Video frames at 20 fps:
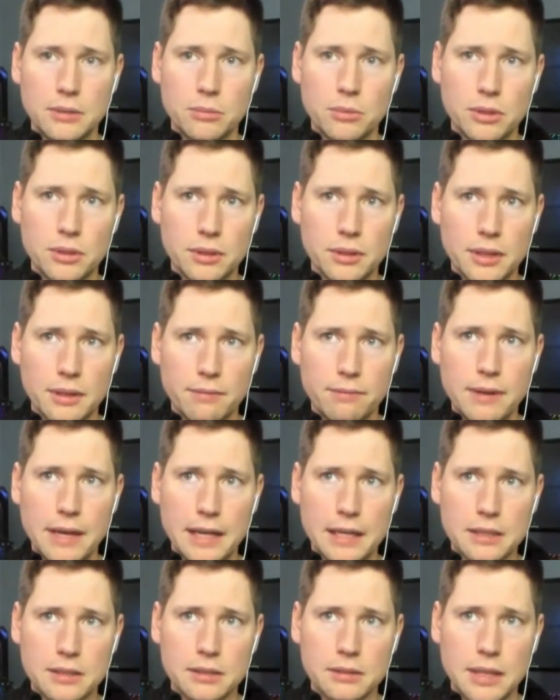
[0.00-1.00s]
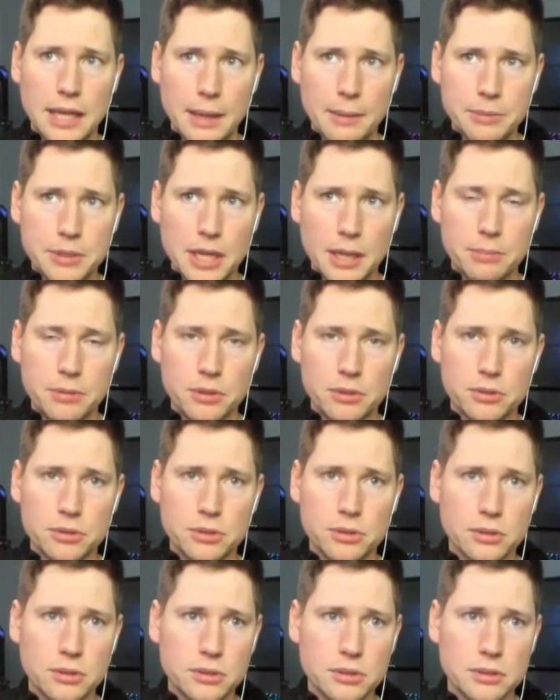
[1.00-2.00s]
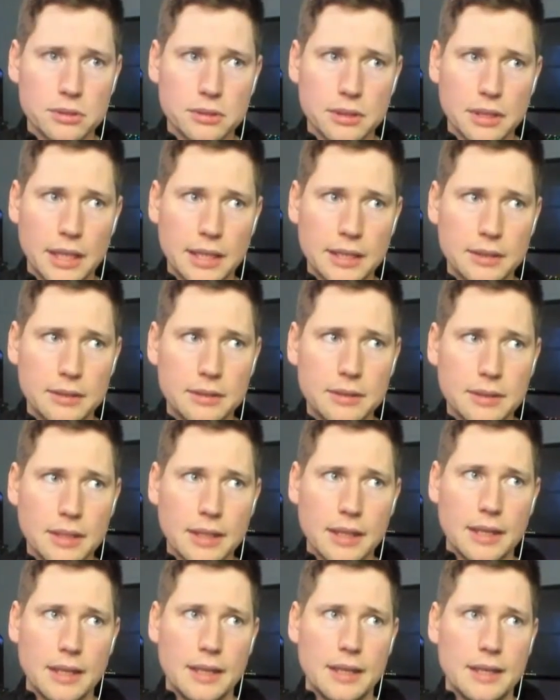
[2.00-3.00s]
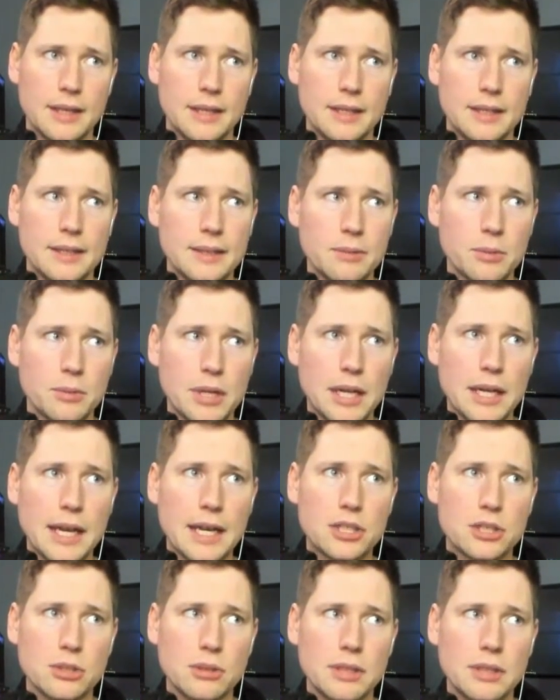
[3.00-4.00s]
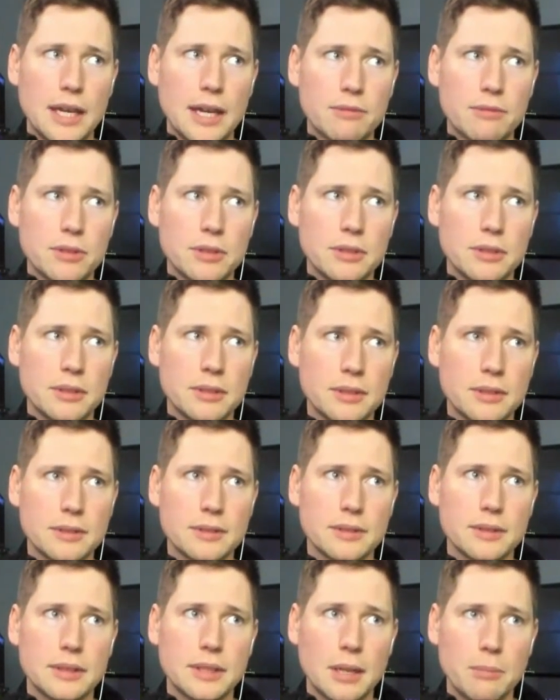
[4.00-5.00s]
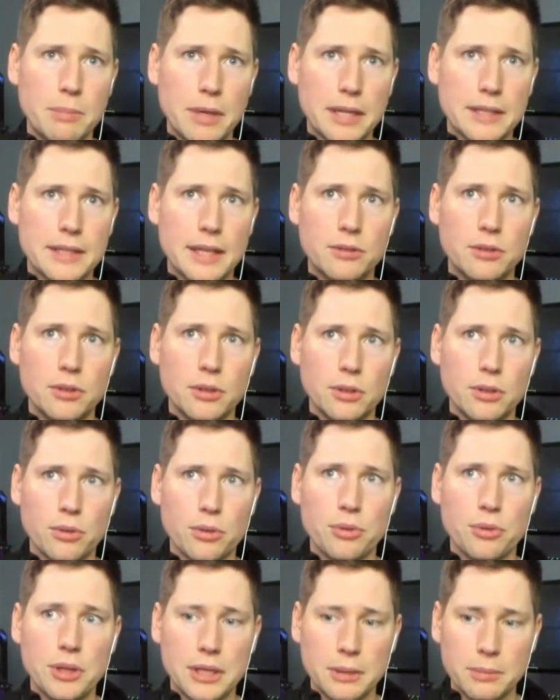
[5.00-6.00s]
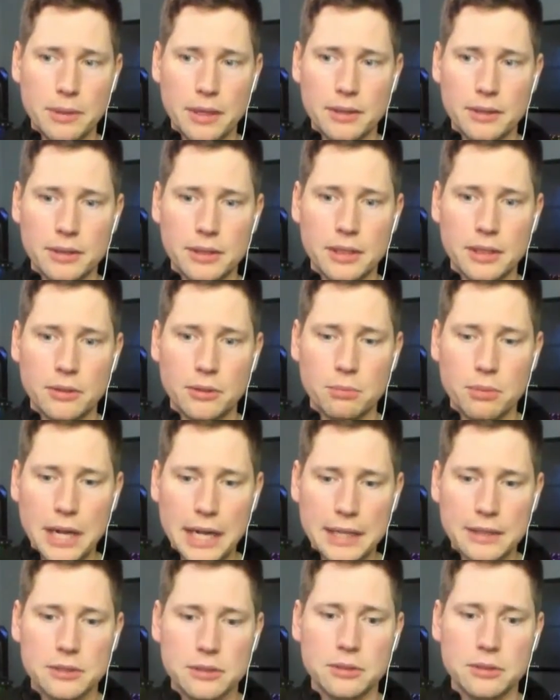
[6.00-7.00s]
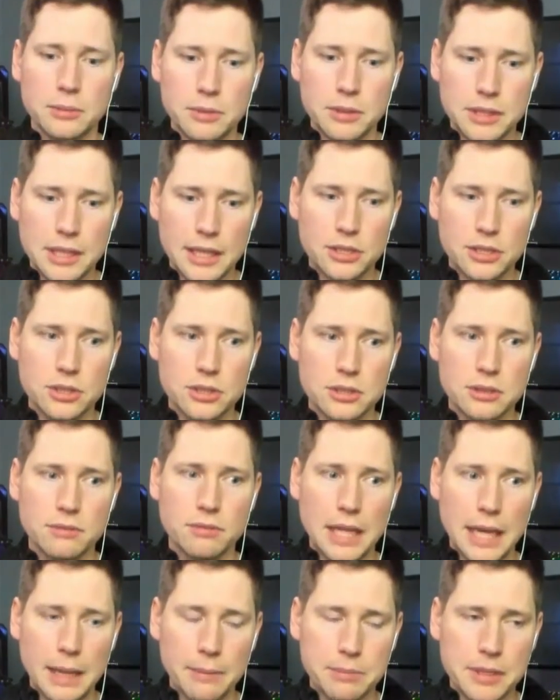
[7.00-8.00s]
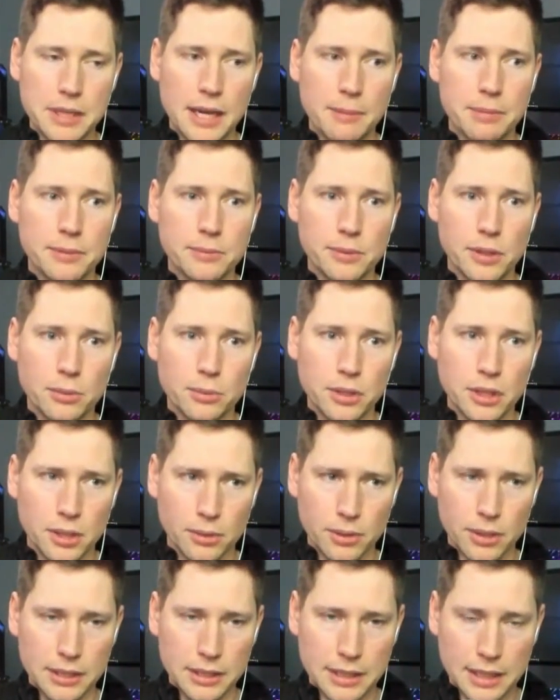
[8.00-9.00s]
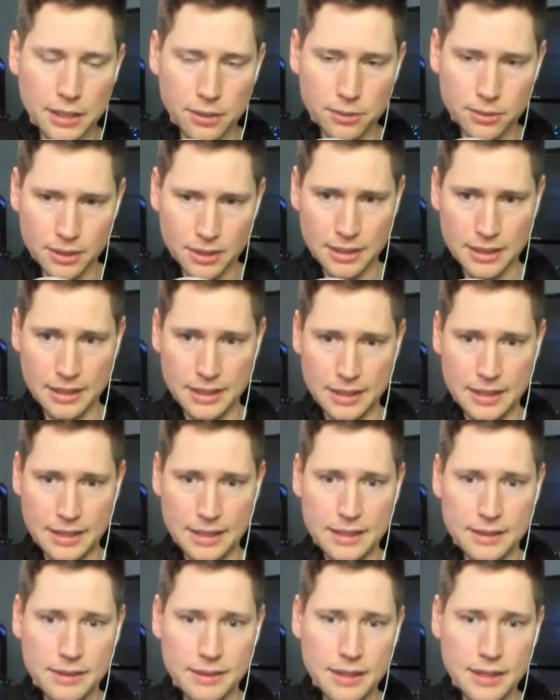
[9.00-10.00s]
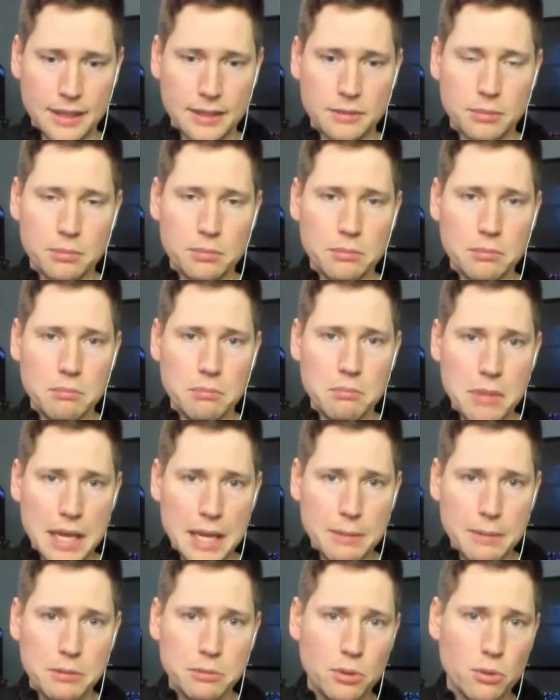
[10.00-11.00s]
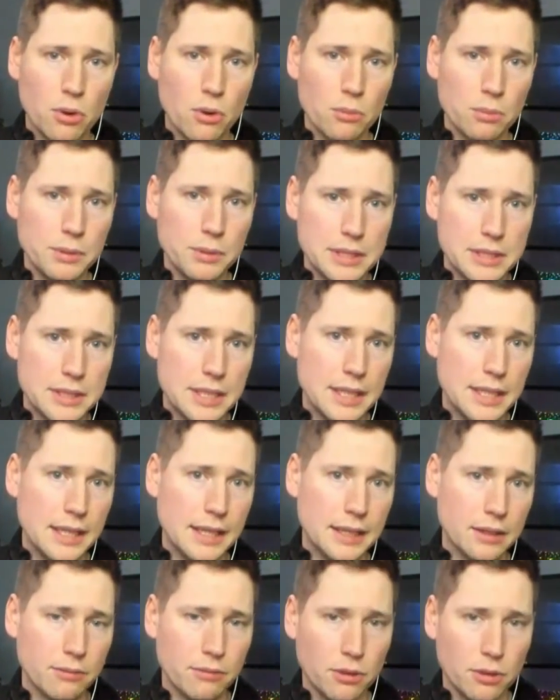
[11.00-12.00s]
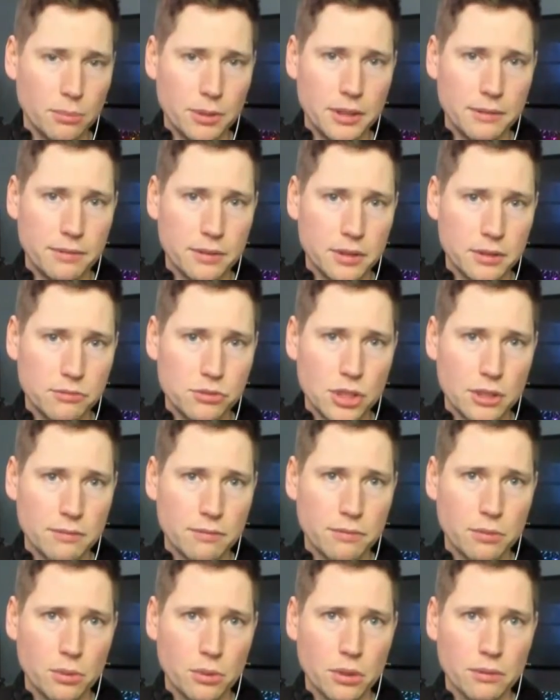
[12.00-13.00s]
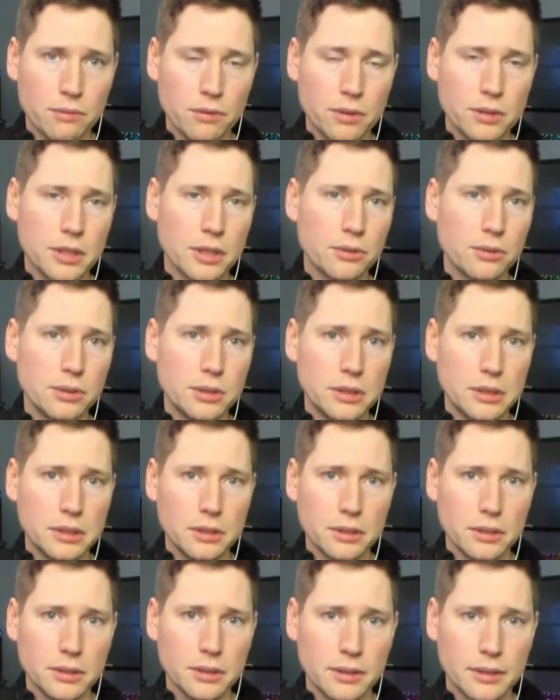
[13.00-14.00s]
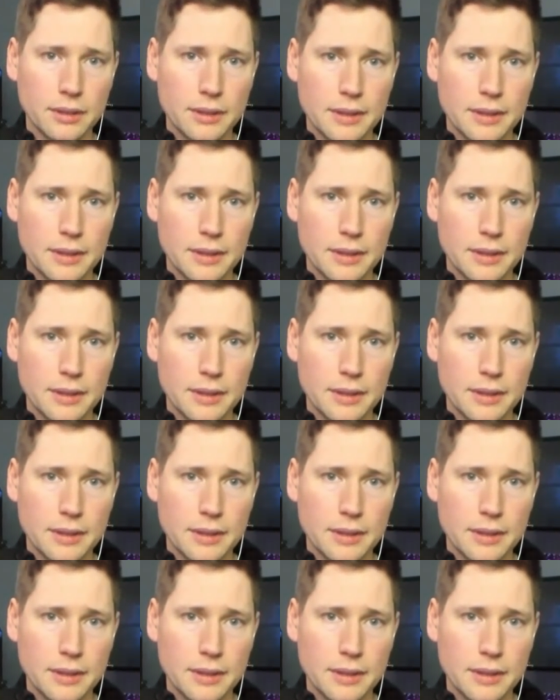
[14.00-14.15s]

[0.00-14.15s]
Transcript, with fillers: affect laptop users, when I actually have to come back down to earth and think about like the practical limitations of laptop and where we are right now, then maybe we won't be seeing the full benefit of Gen 4 for another year.